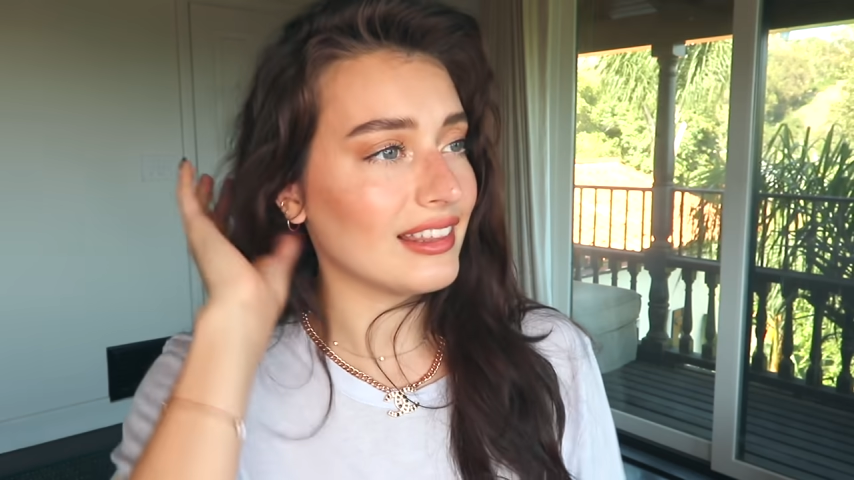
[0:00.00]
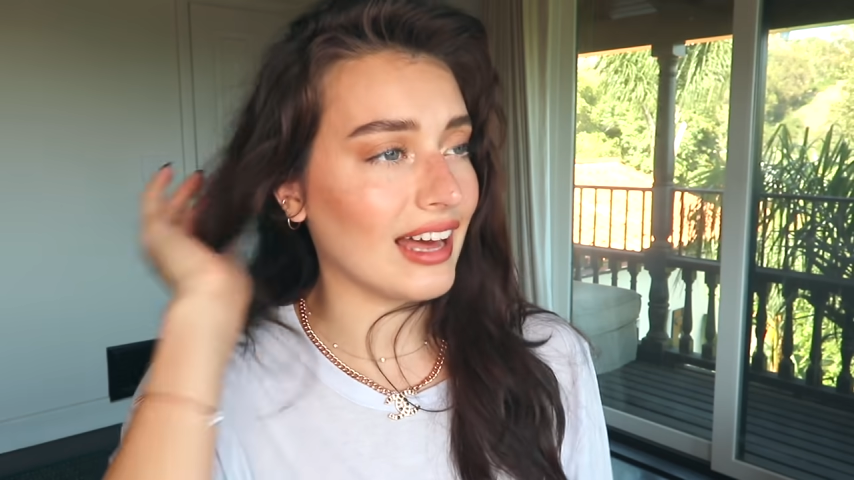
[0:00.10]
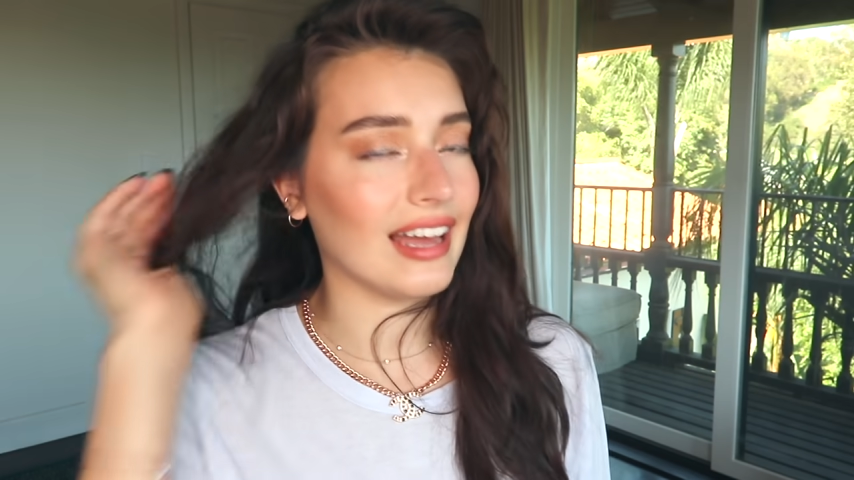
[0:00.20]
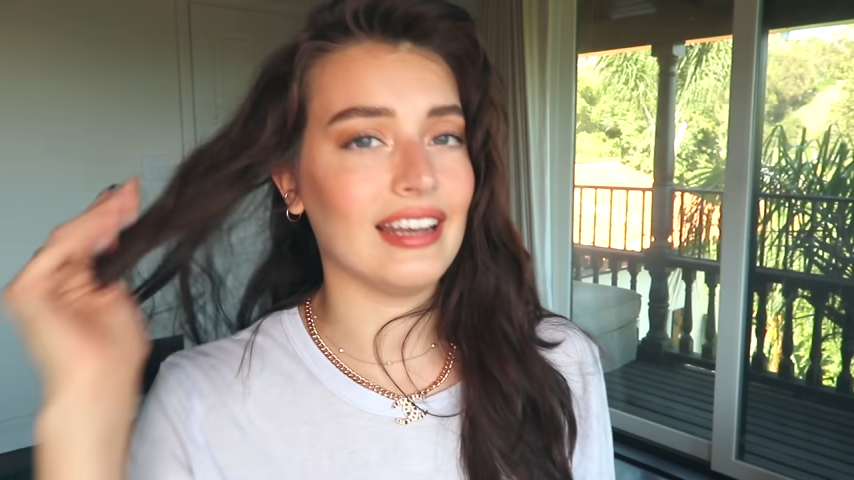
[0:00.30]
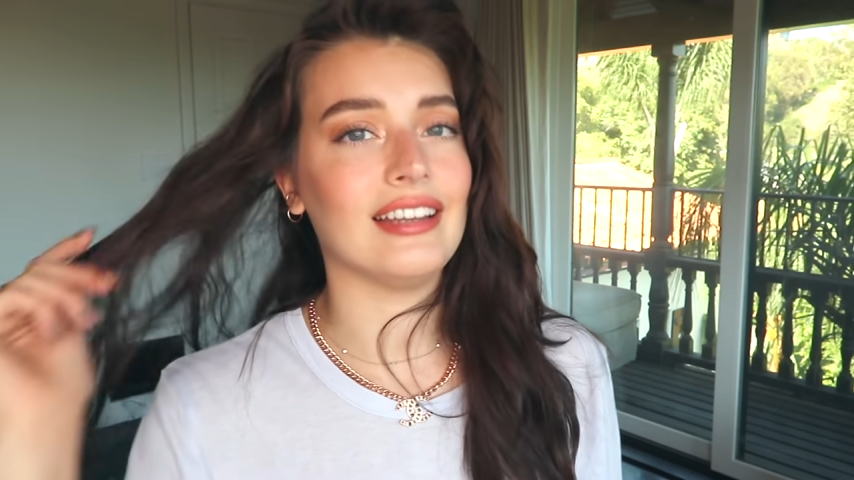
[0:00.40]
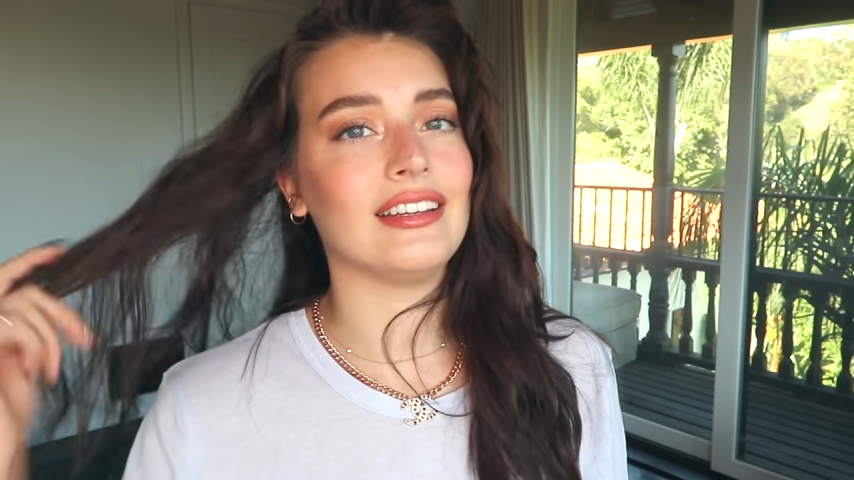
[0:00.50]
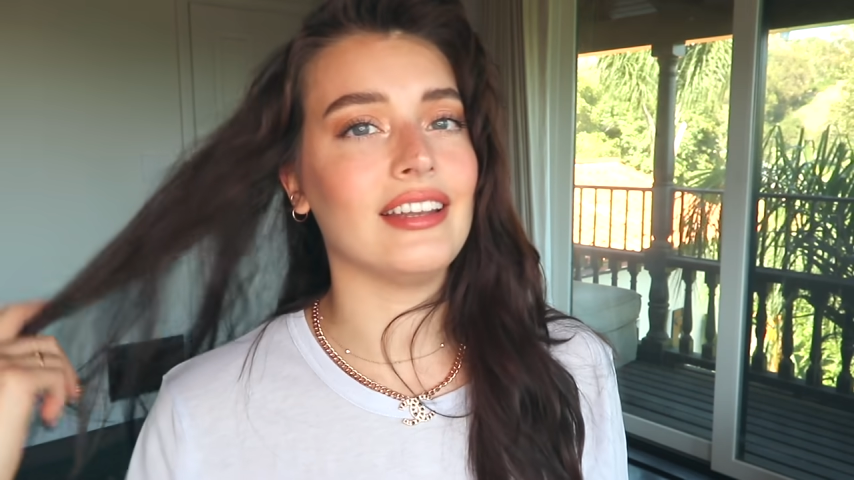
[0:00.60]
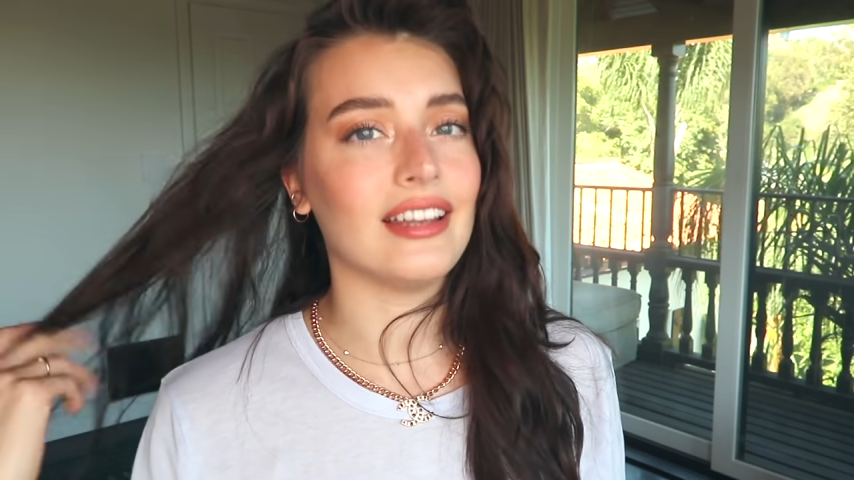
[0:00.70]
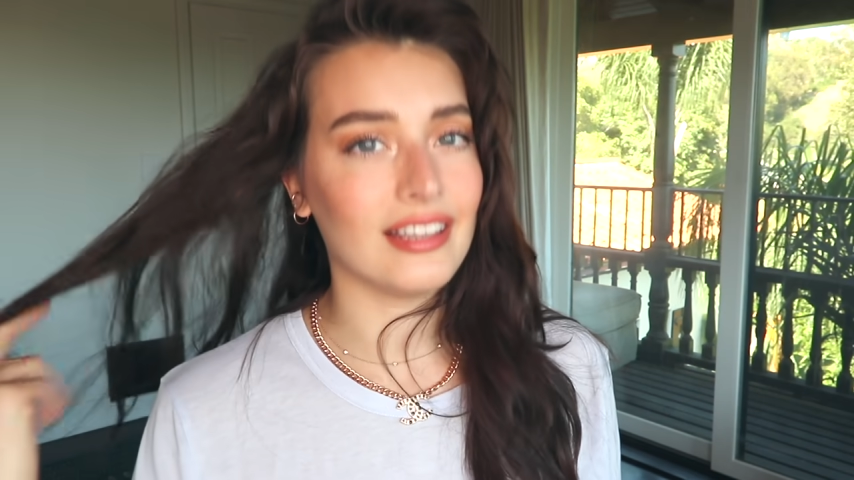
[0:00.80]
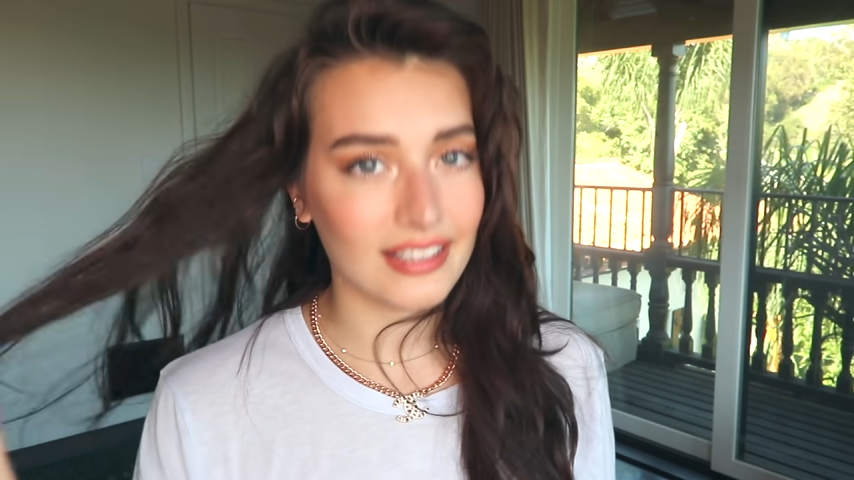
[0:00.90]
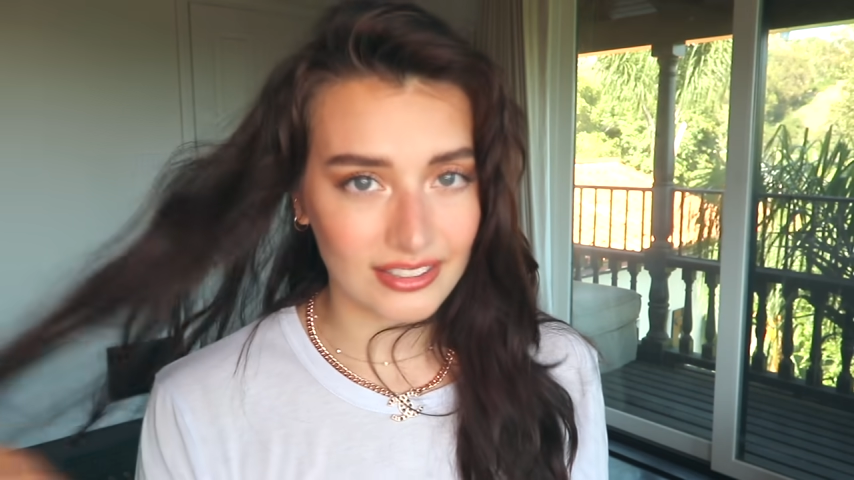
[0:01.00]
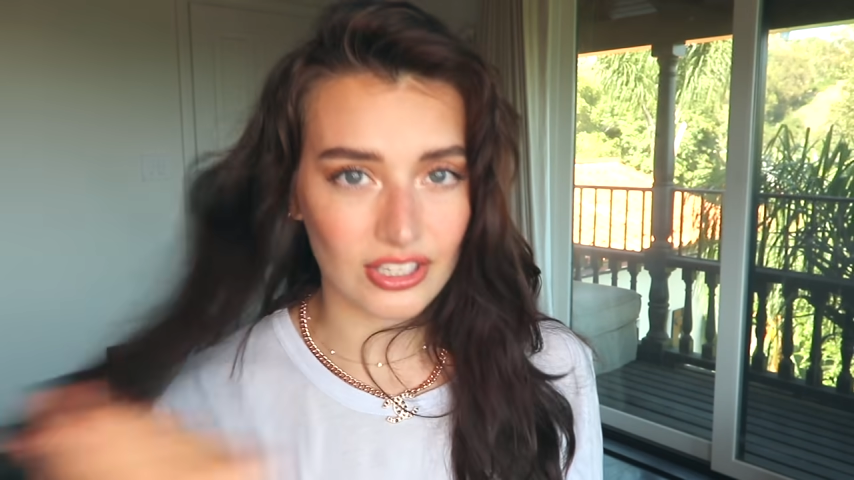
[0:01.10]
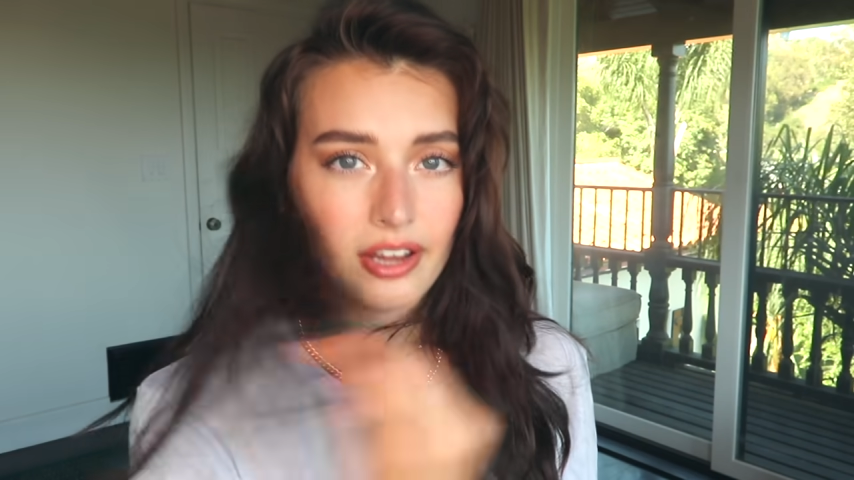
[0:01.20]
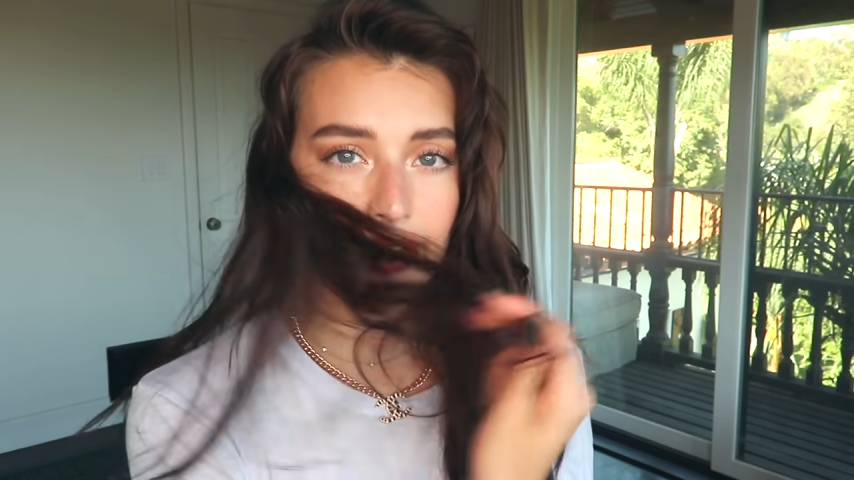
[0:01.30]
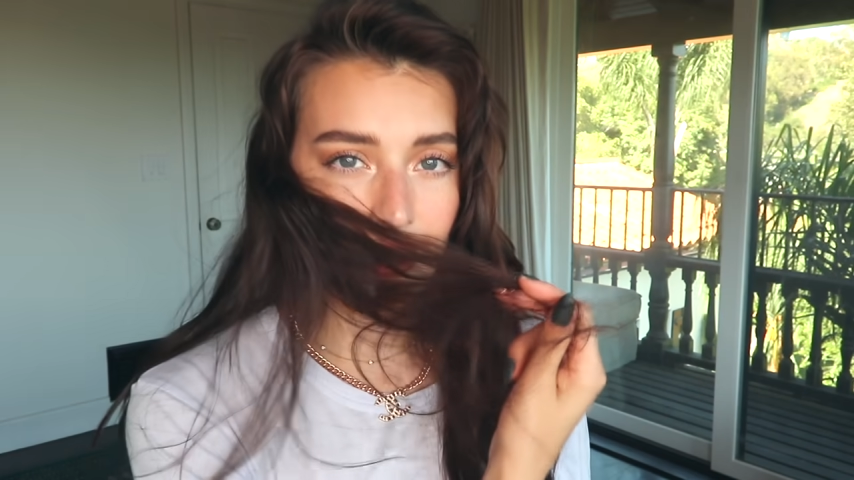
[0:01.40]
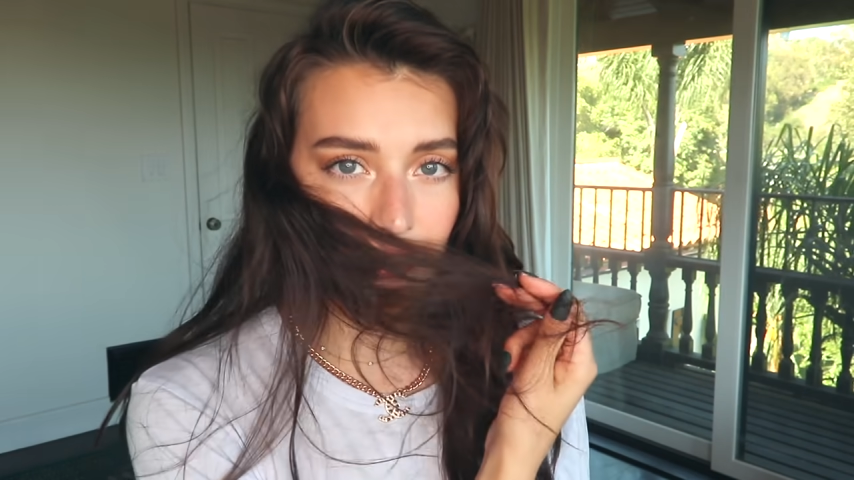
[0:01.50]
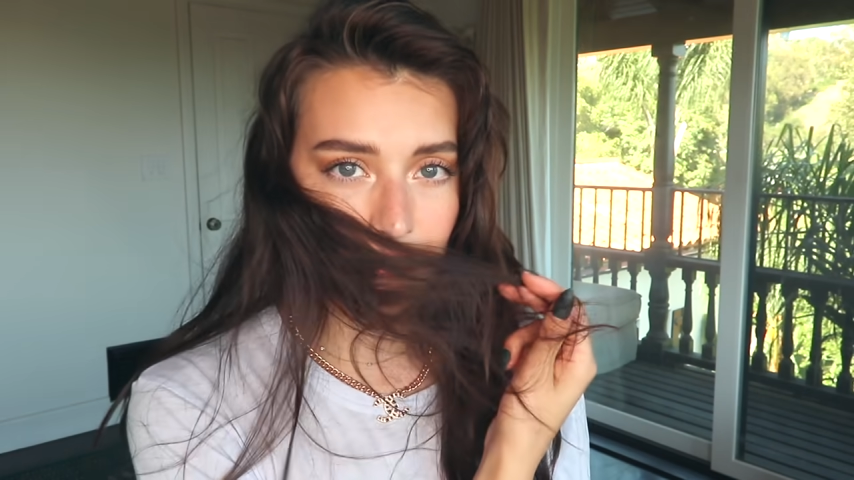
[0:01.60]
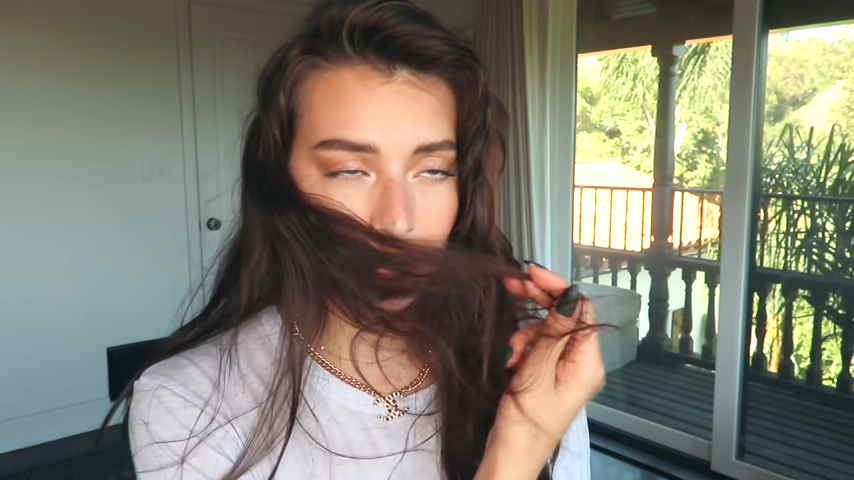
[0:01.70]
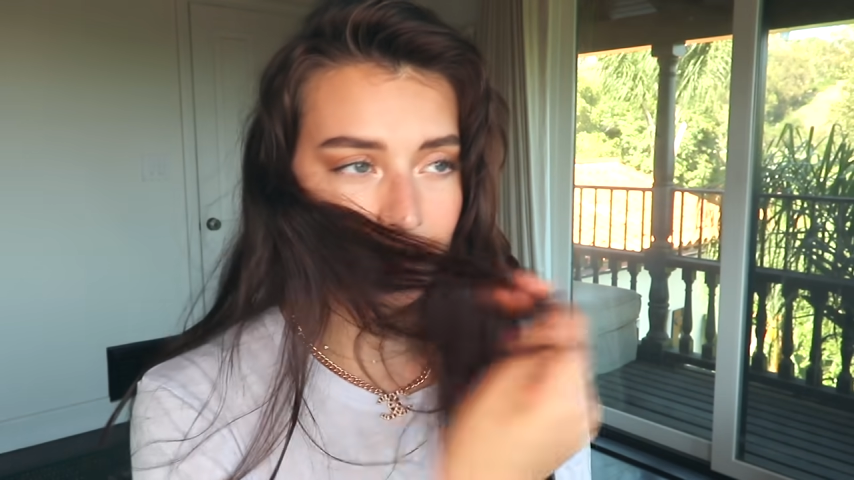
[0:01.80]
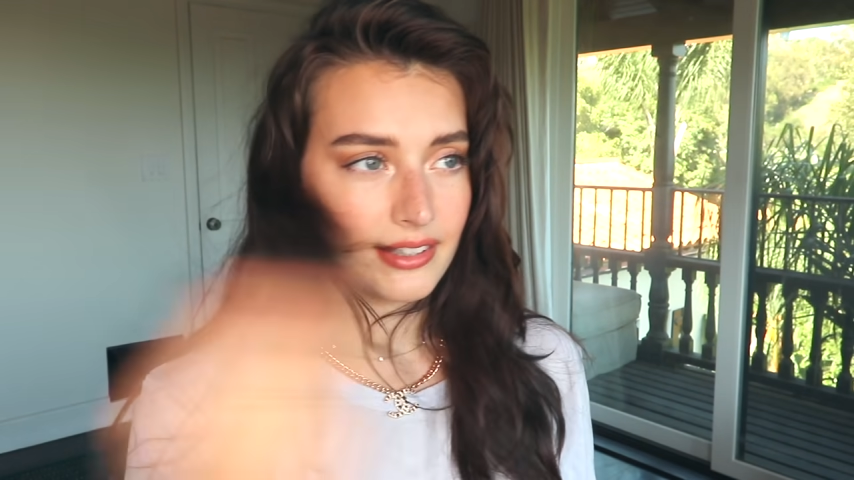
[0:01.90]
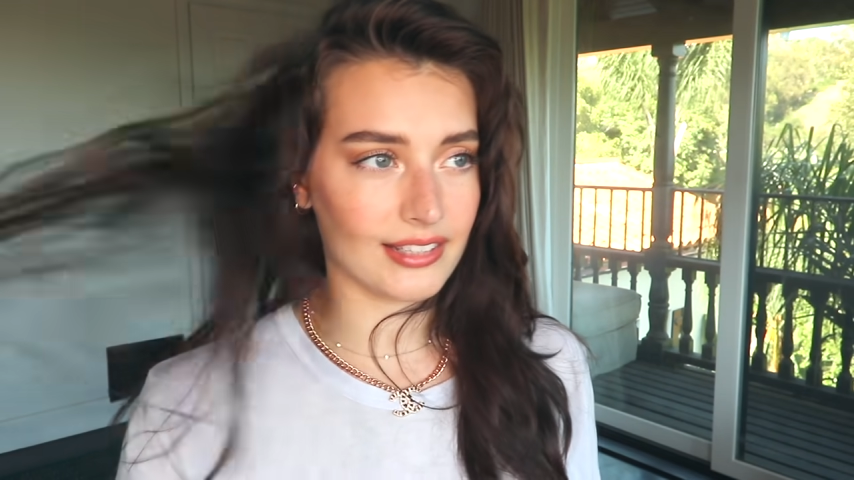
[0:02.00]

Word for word: that does not have the